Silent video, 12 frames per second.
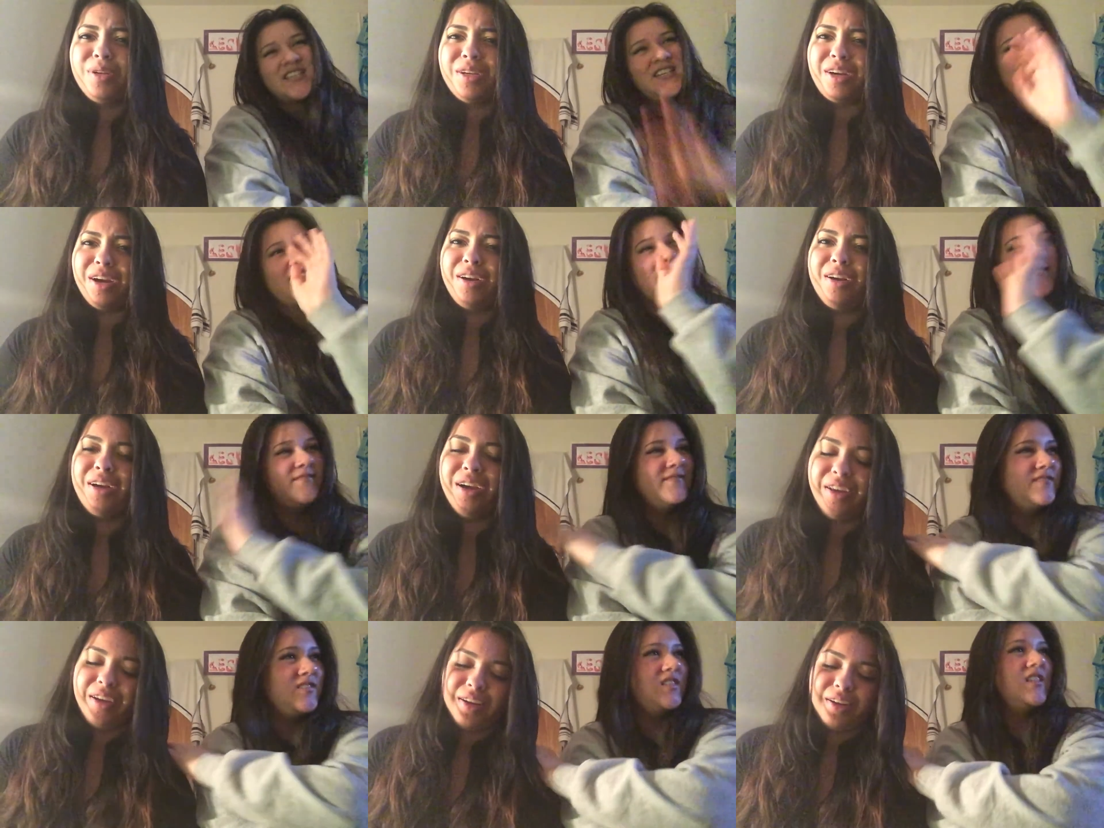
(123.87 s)
Speaker 1: kidding.
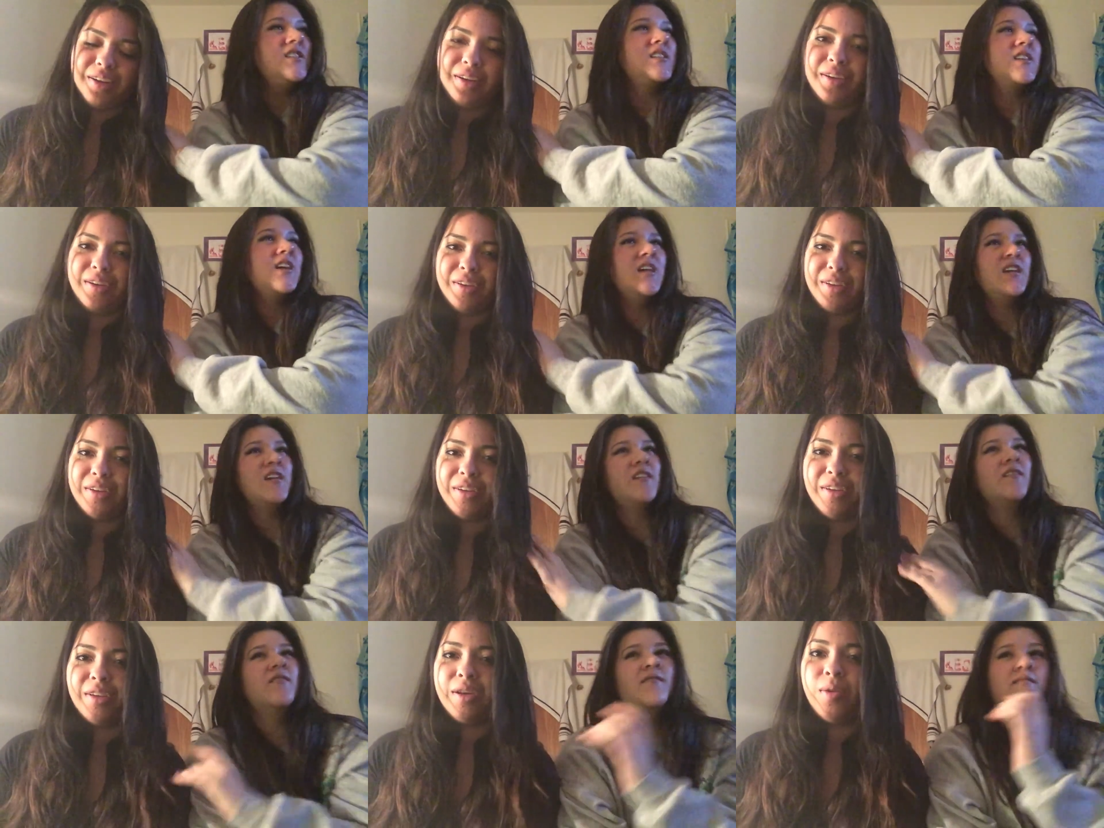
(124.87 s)
God. Just kidding.
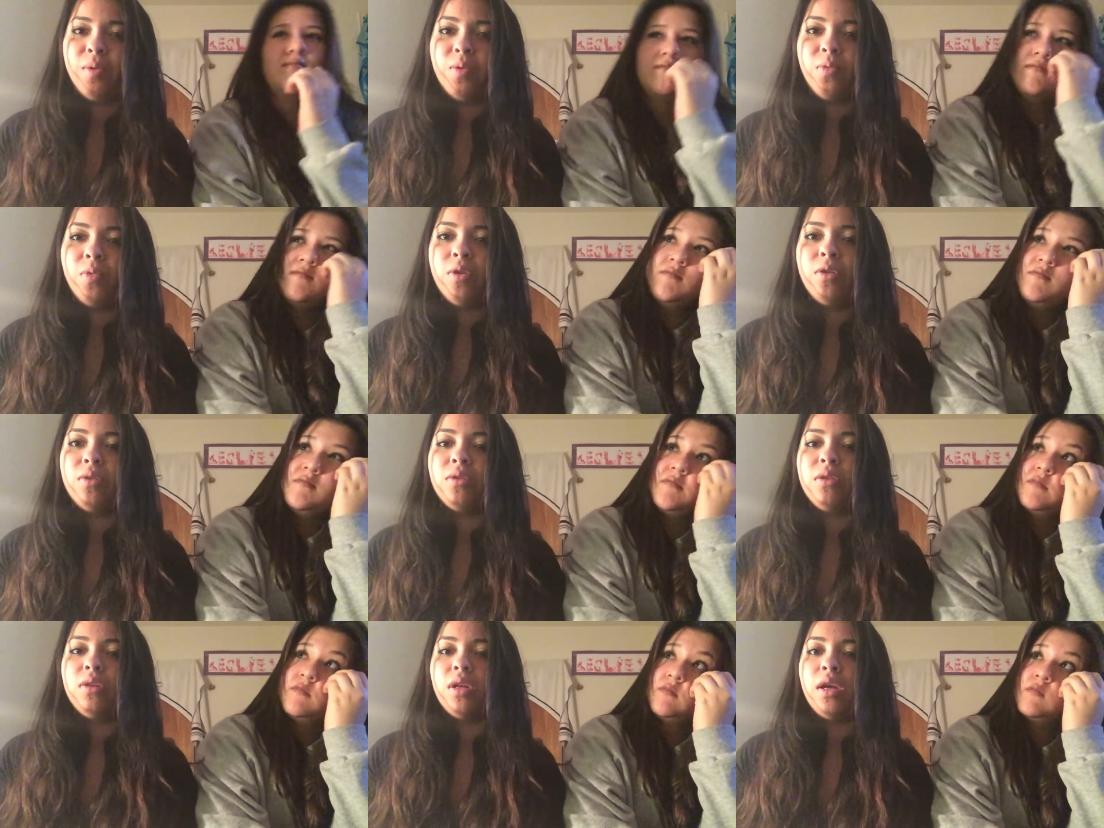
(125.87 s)
Speaker 2: Well,
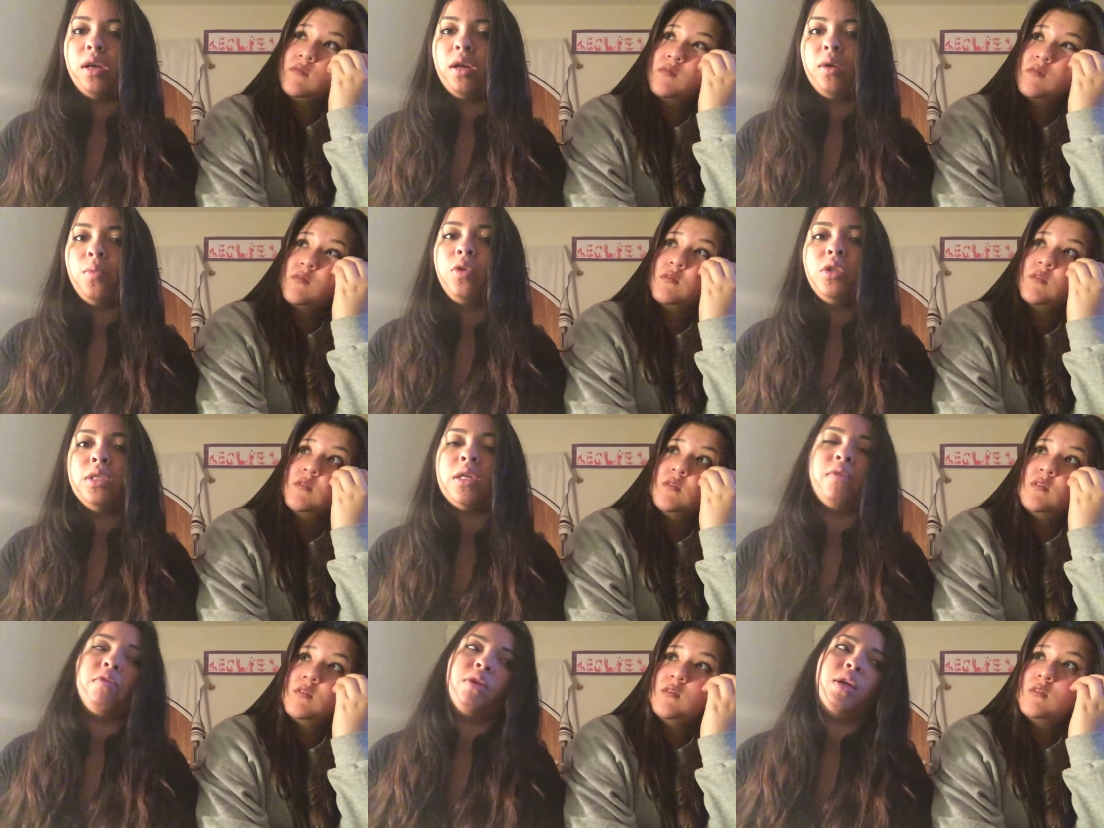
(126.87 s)
we'll
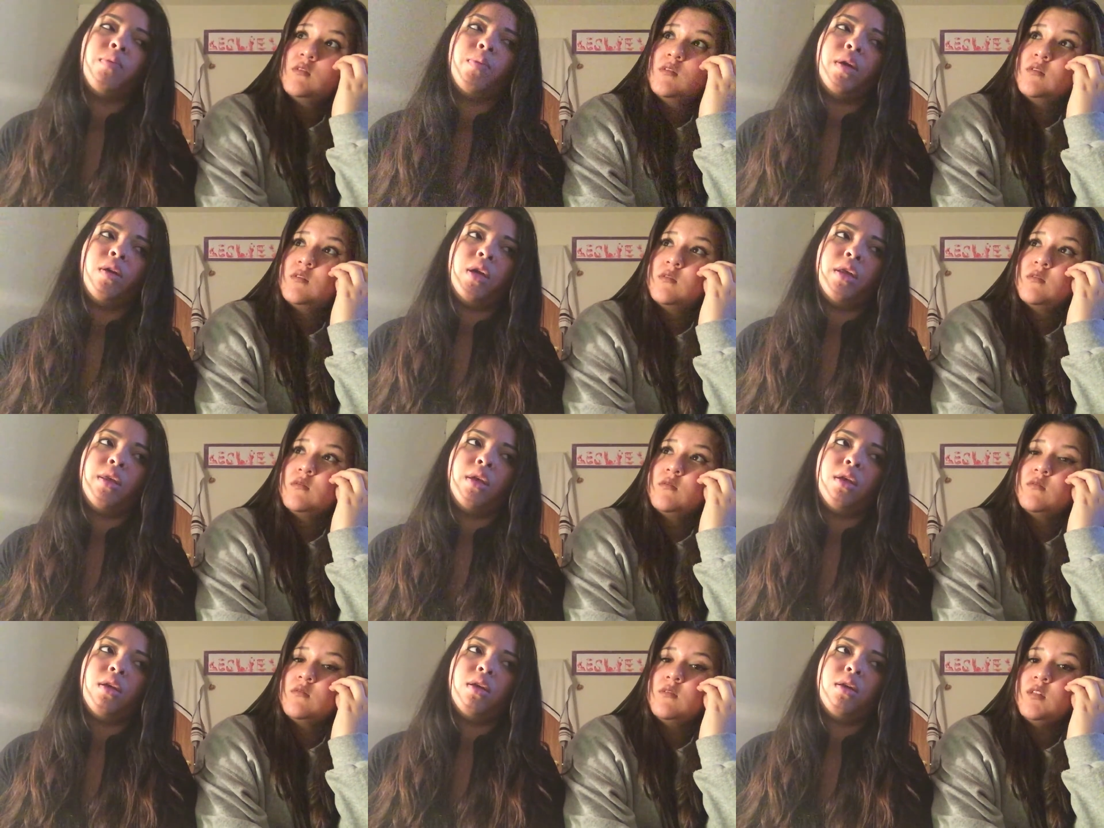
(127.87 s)
definitely get better, I
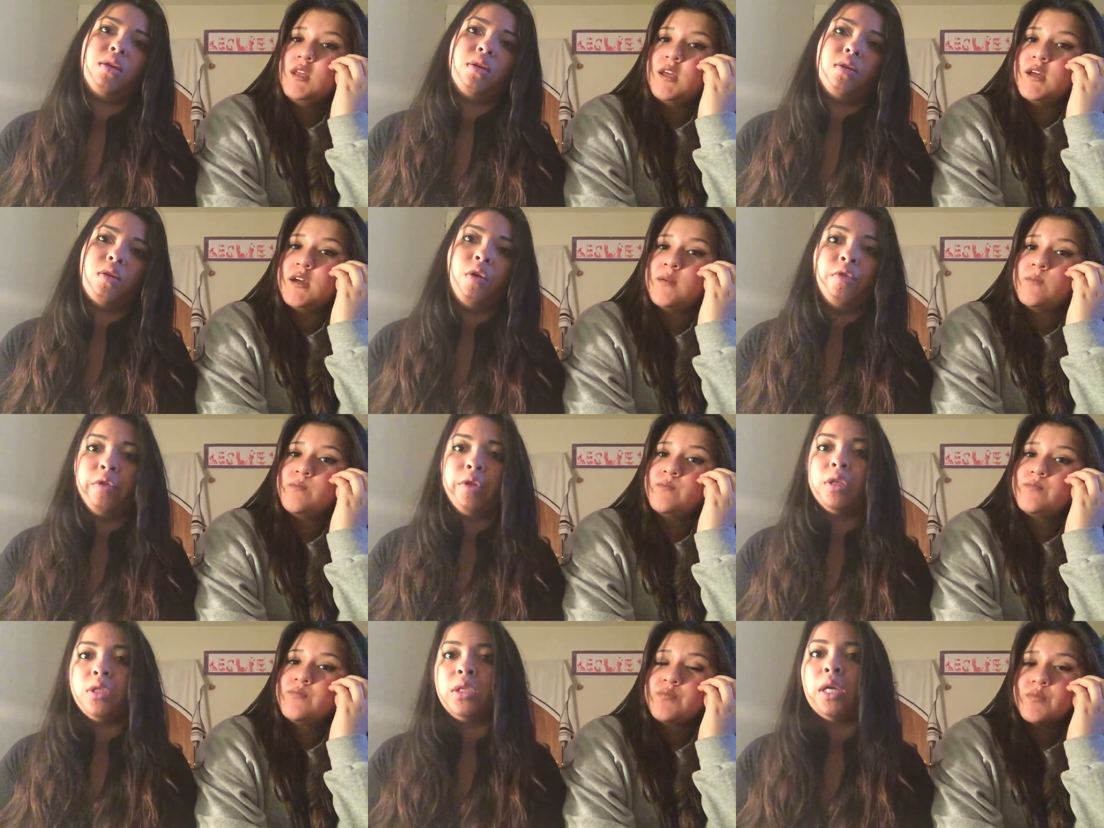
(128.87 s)
think.
Speaker 1: Yeah. Over
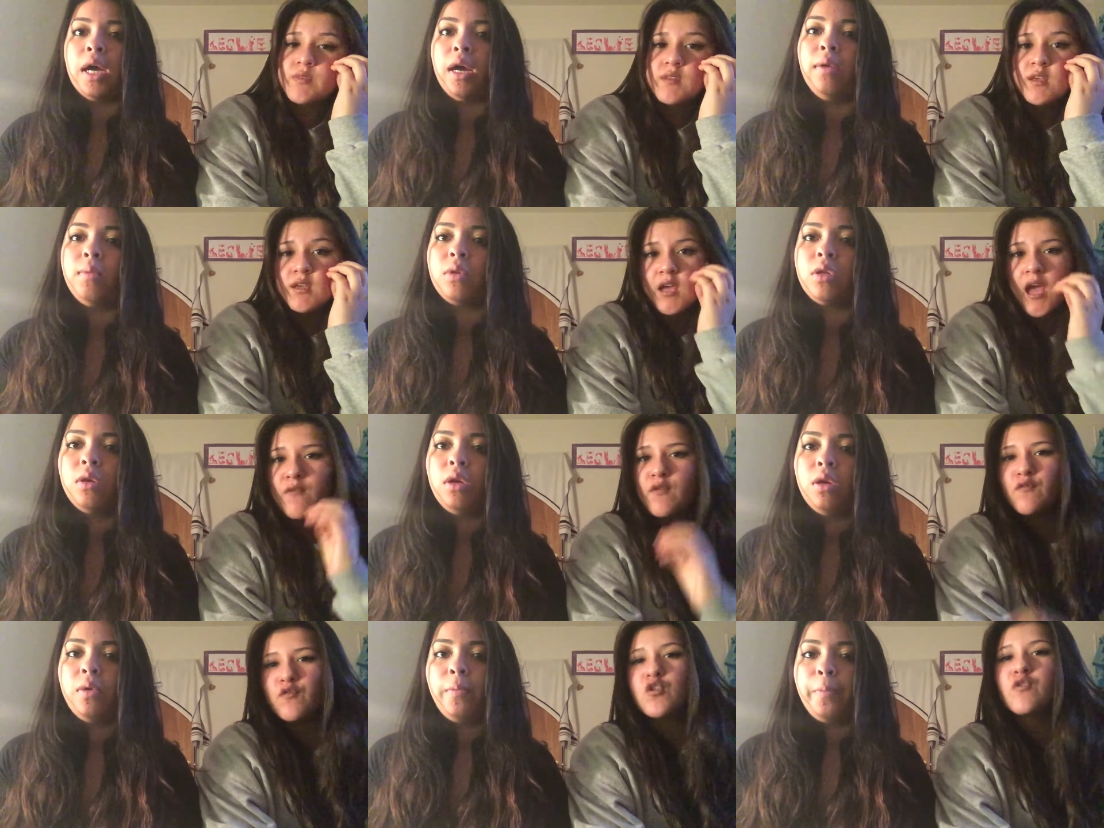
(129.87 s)
the time. Every
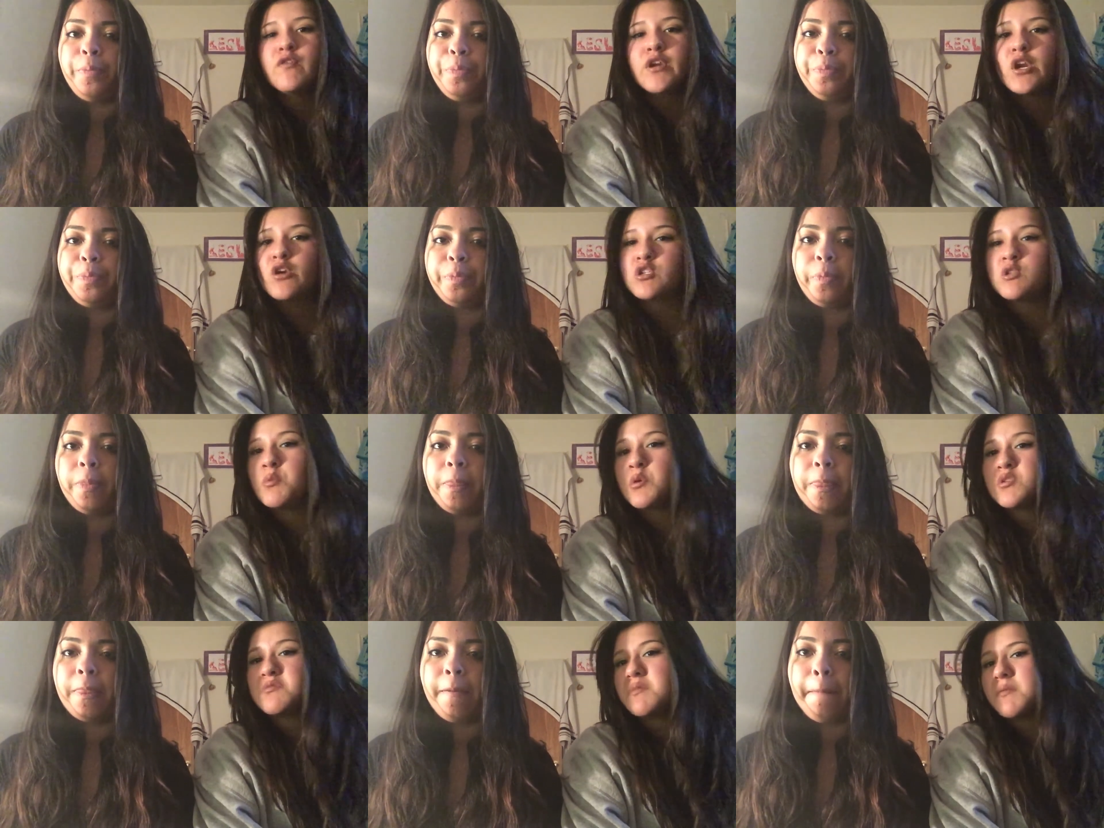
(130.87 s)
first video is
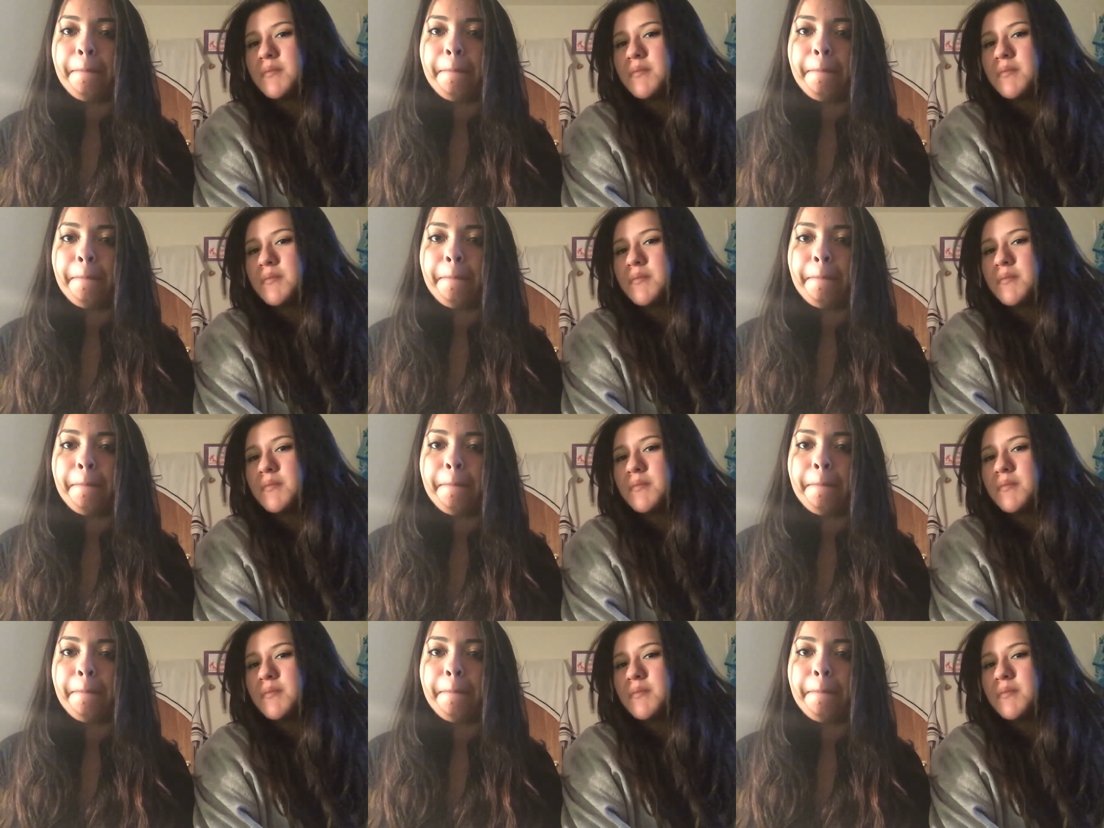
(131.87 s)
supposed to be